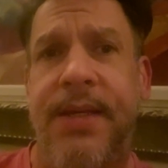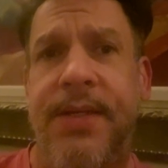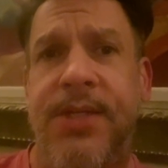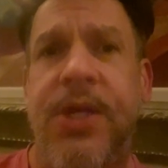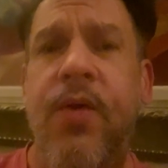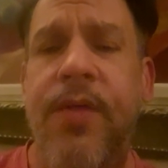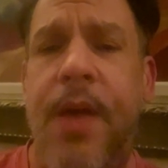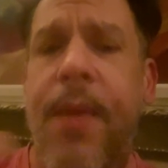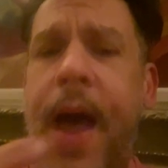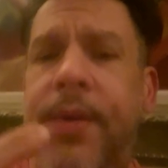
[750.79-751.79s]
Show
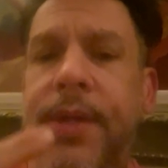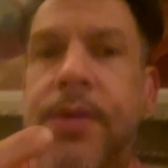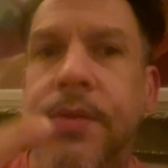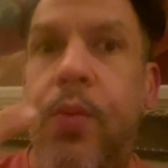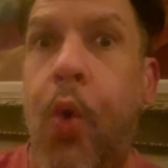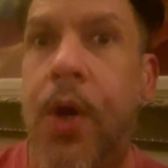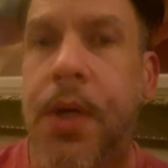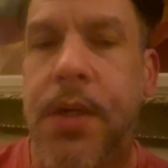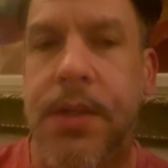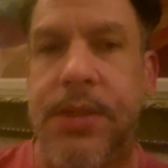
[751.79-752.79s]
them how to use
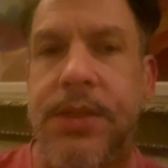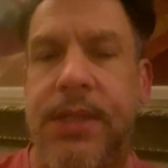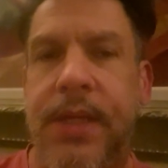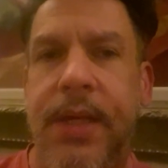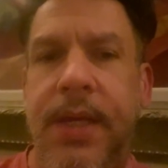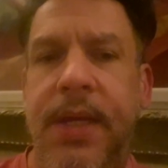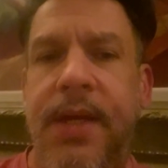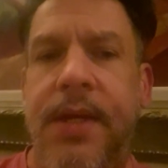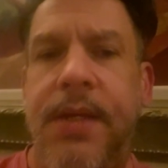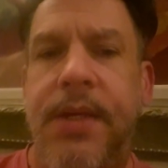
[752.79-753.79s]
words.
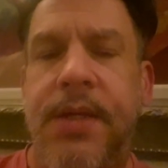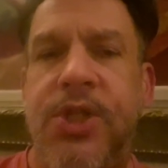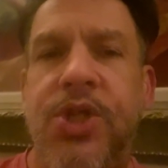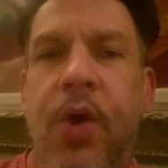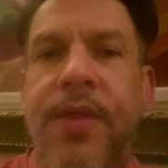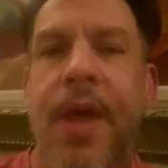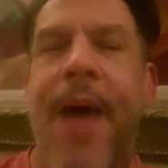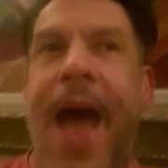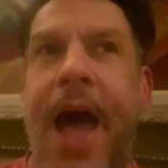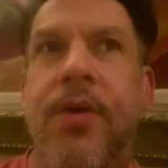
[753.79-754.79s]
Show them
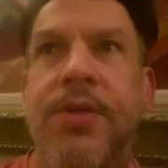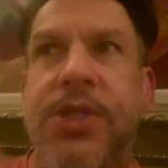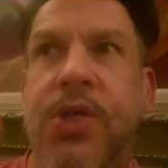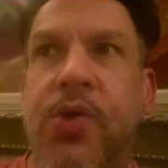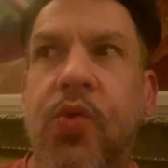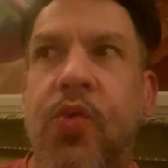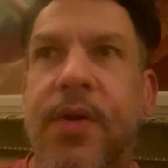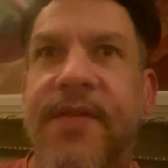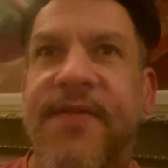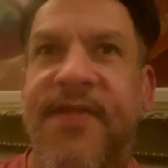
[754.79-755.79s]
how to
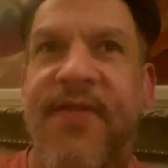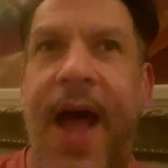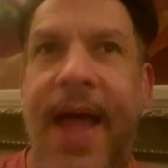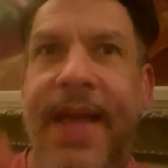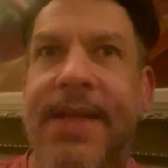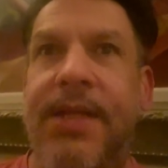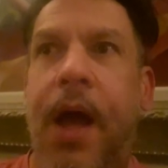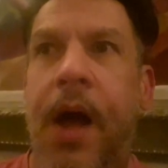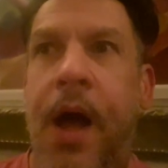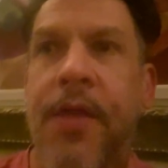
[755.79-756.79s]
find
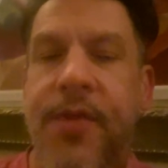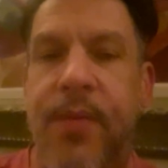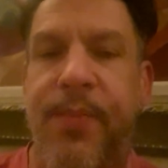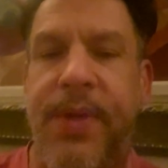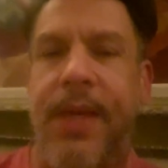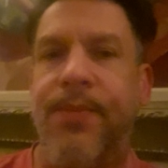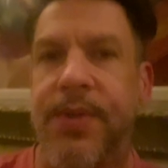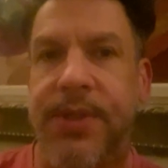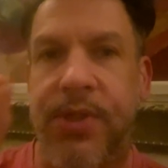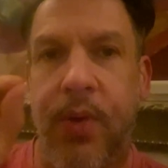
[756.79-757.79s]
other
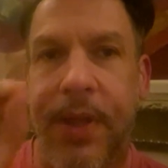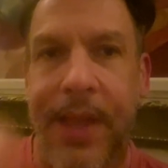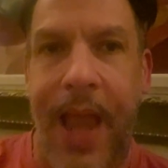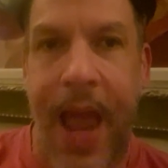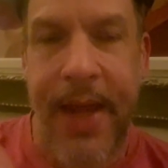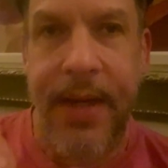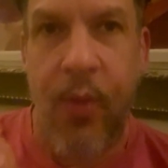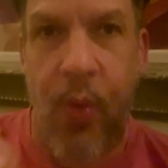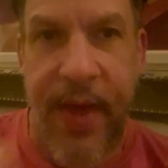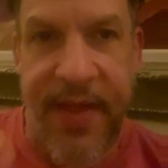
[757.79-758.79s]
people to
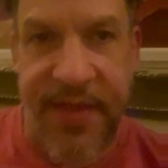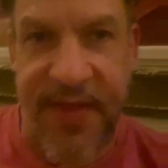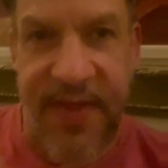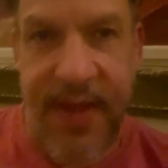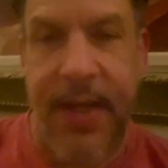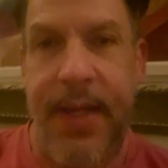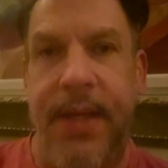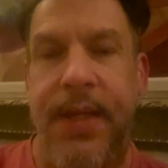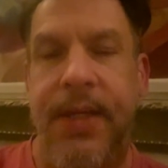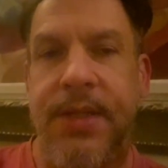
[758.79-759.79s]
align with
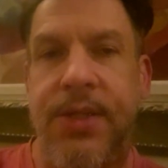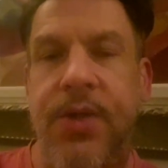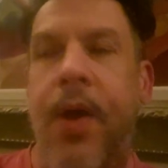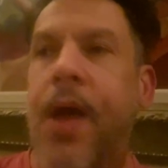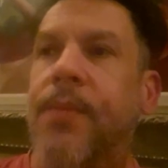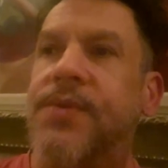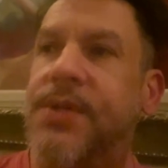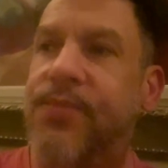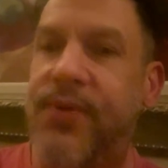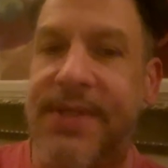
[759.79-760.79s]
to help
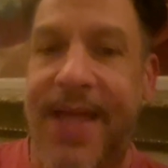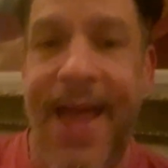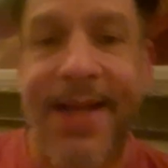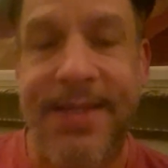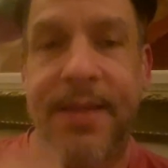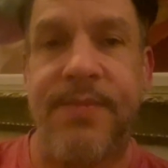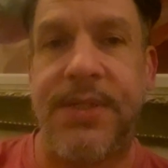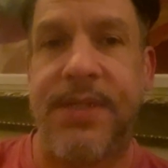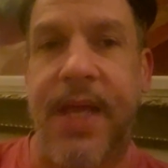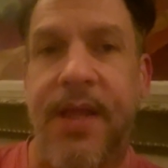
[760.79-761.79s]
to protect
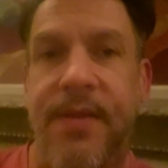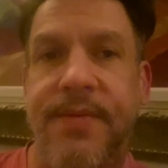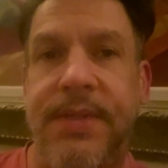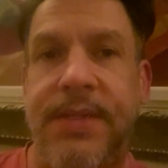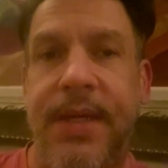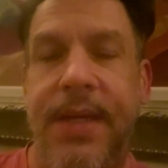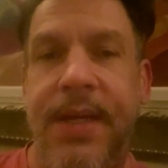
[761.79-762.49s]
themselves.